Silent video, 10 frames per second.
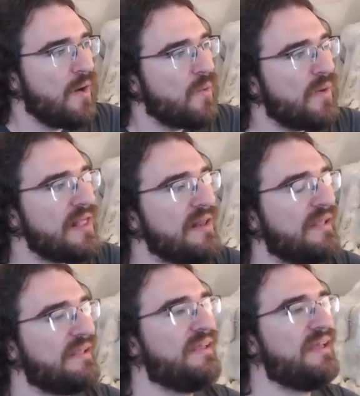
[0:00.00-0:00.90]
Well,
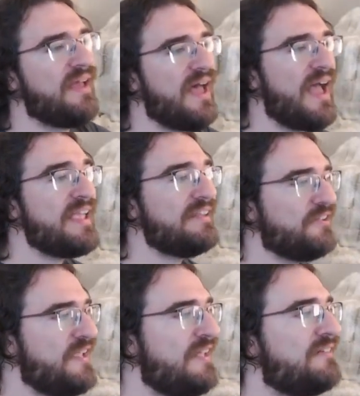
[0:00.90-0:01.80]
I get a
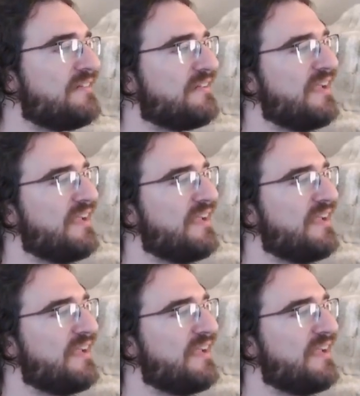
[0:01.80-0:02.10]
hint